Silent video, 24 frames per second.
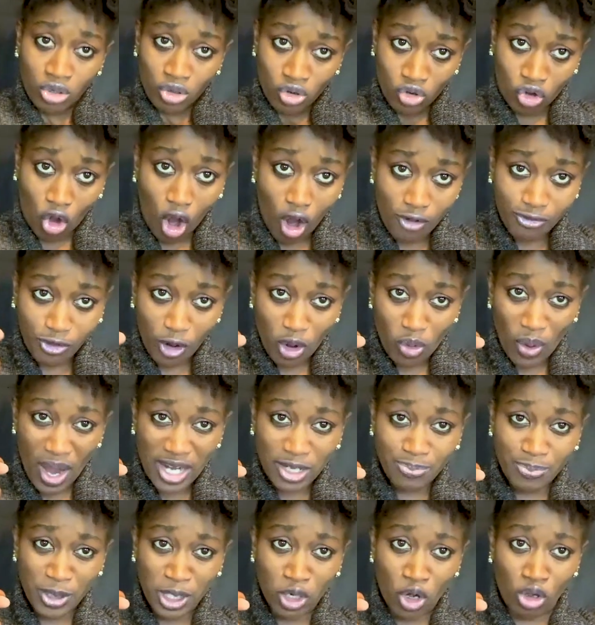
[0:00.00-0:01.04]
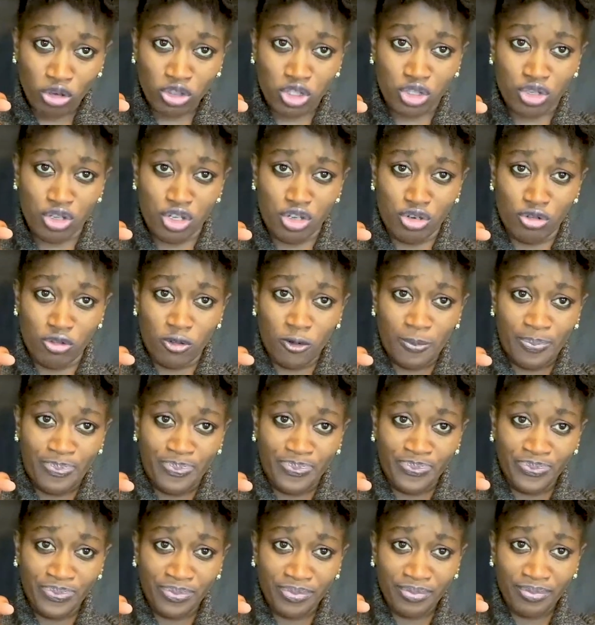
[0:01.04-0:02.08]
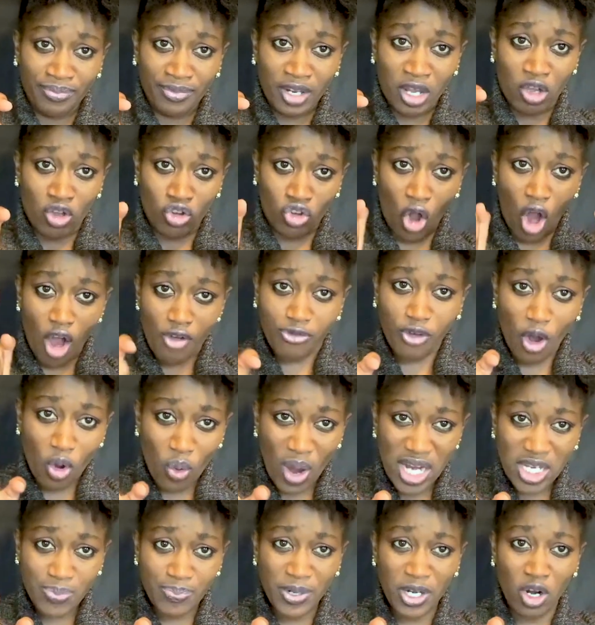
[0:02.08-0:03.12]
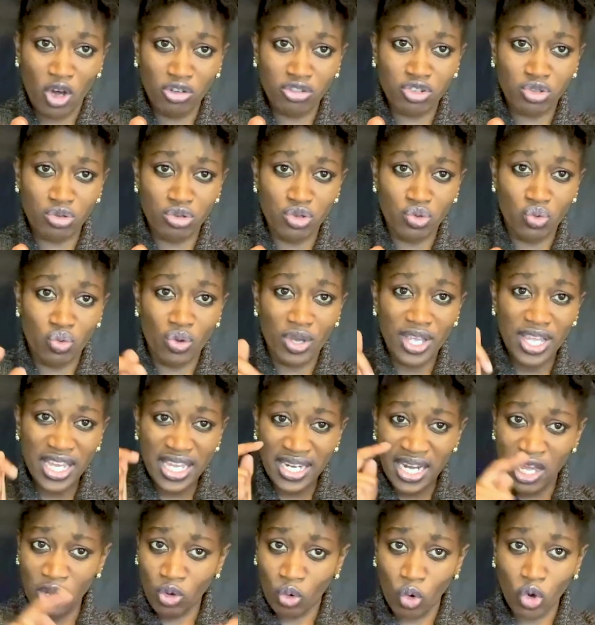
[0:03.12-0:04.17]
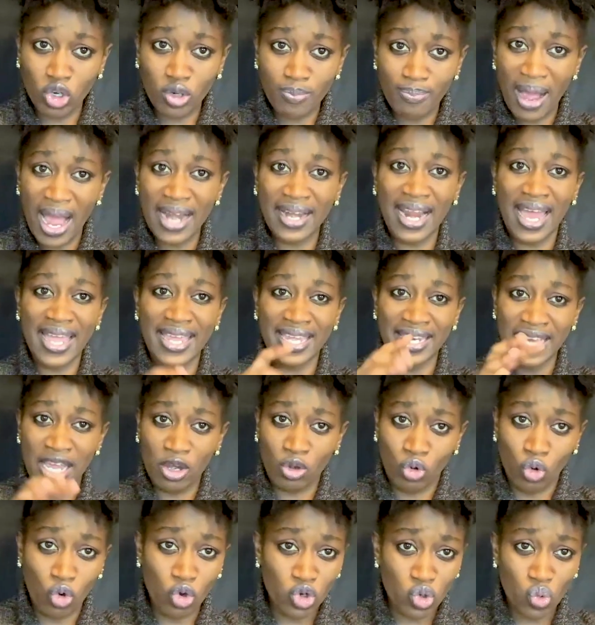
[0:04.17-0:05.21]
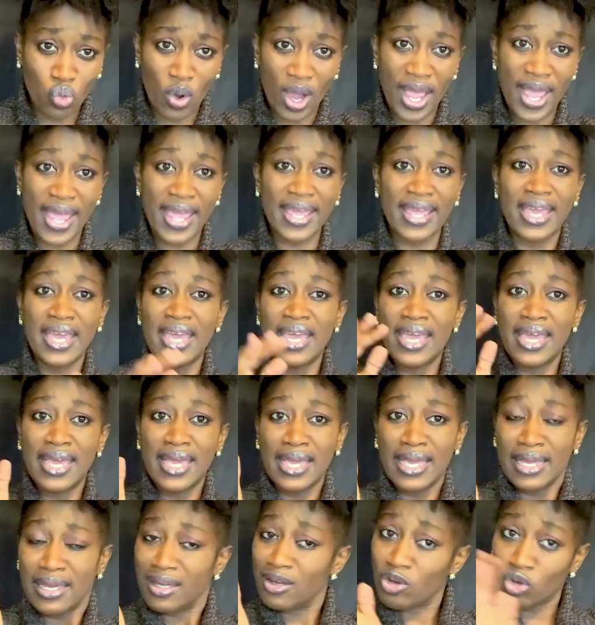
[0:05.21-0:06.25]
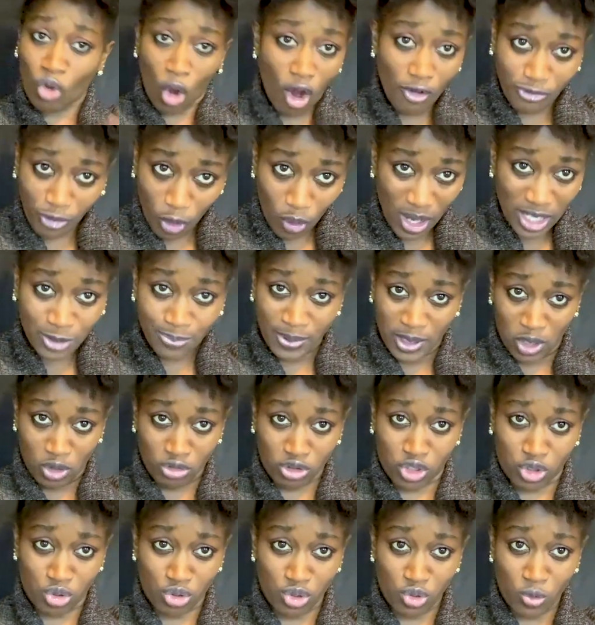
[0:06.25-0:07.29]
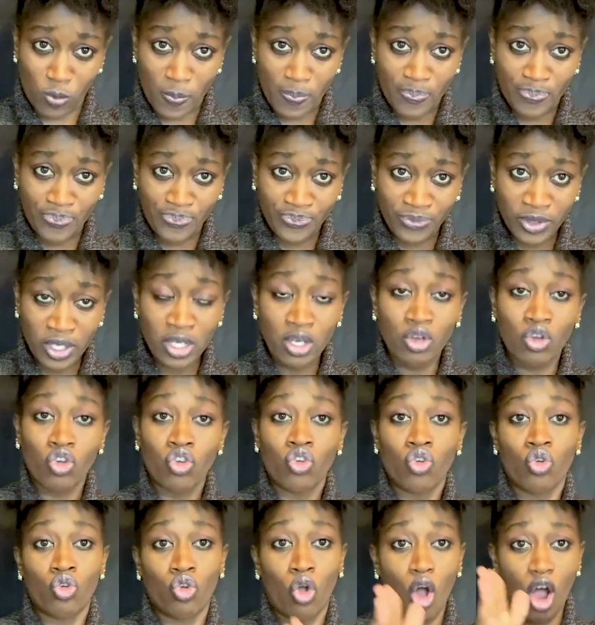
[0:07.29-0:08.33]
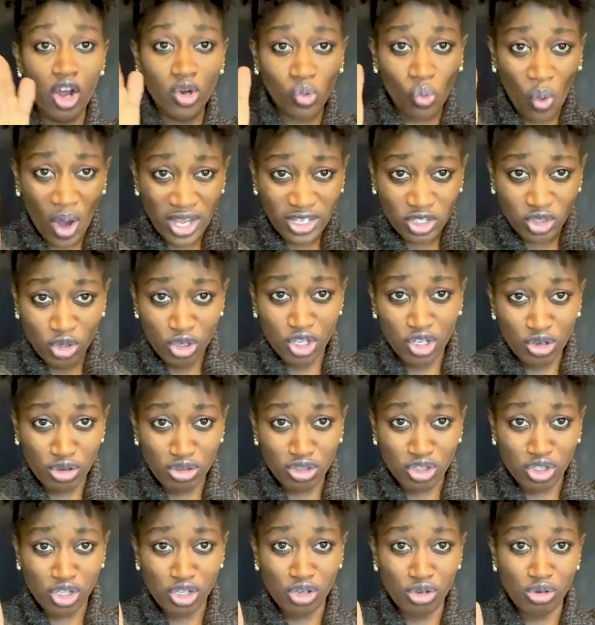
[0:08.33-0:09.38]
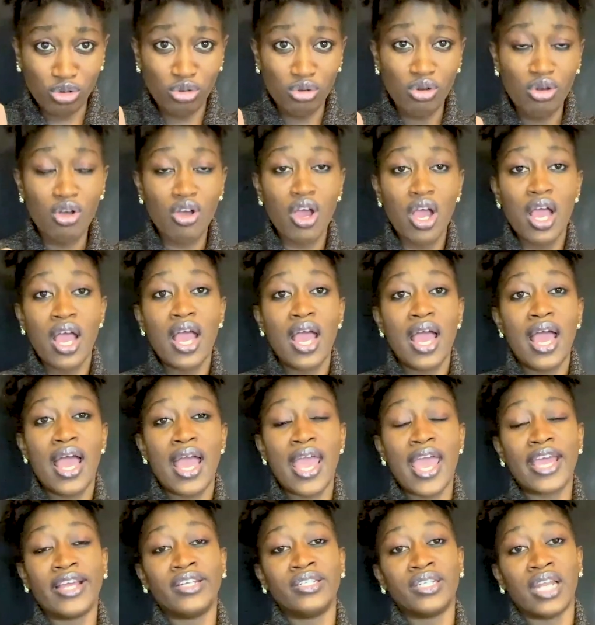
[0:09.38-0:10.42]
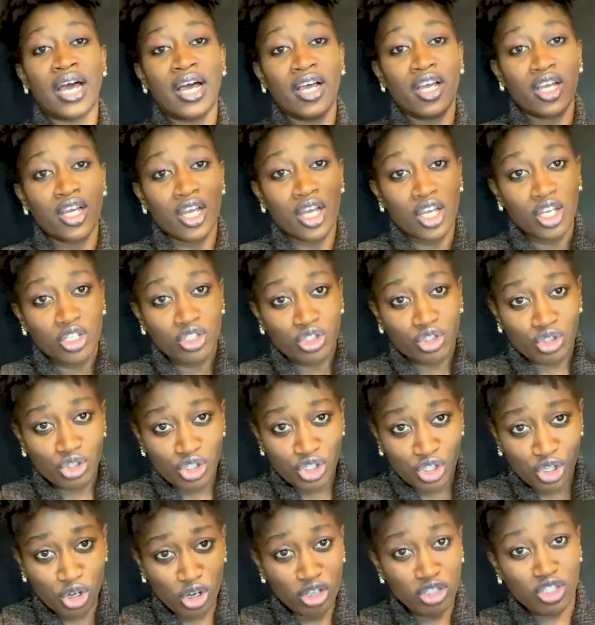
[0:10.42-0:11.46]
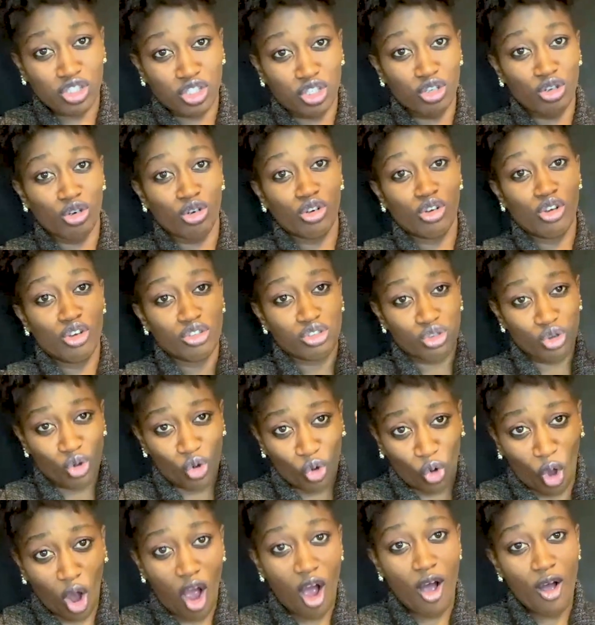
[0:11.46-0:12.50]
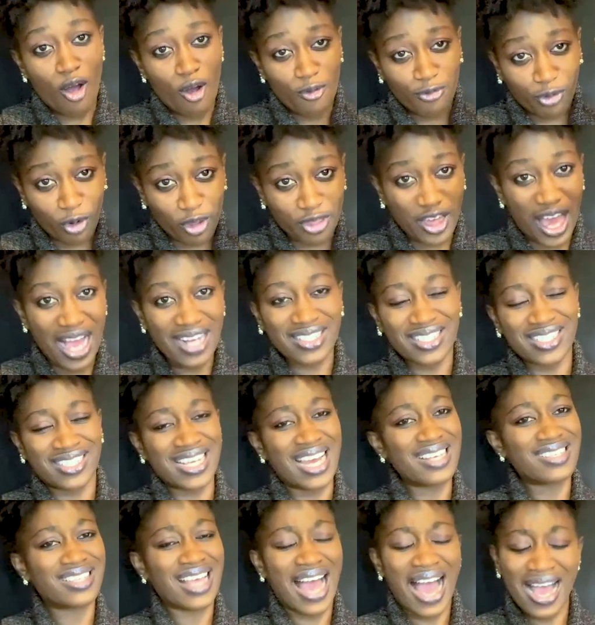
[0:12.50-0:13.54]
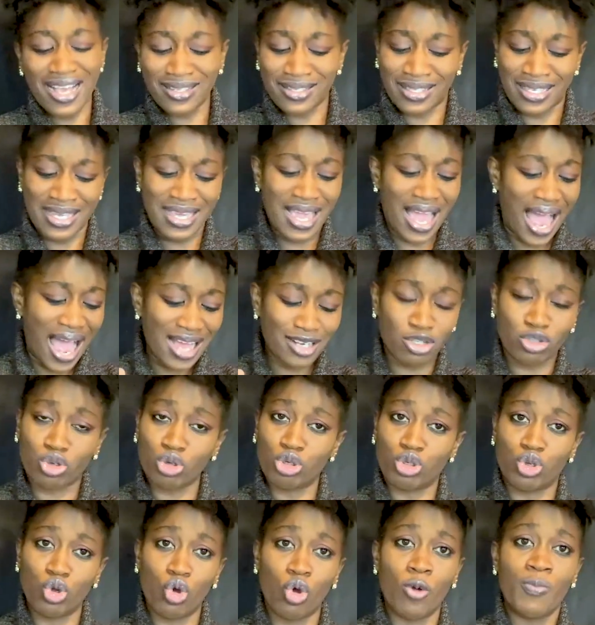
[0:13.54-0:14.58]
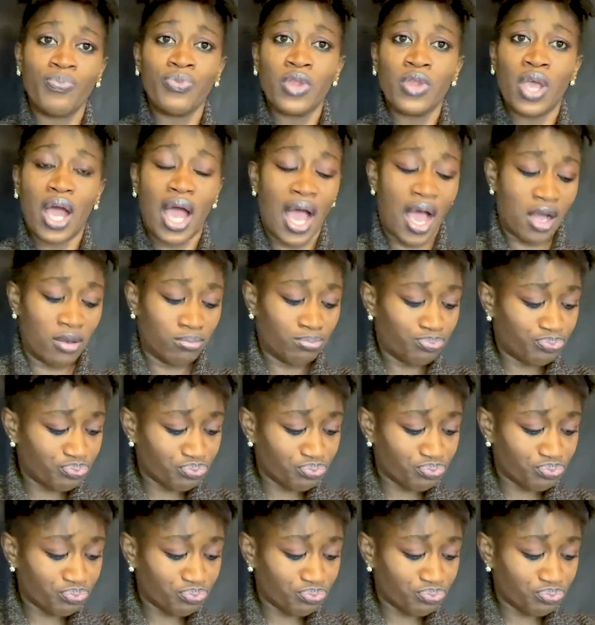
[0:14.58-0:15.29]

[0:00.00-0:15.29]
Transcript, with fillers: Go for what belongs to you. Go for what belongs to you in a good manner, in a good way. Go for what belongs to you. God wants to use you and to use you to go for that just as he had to do uh,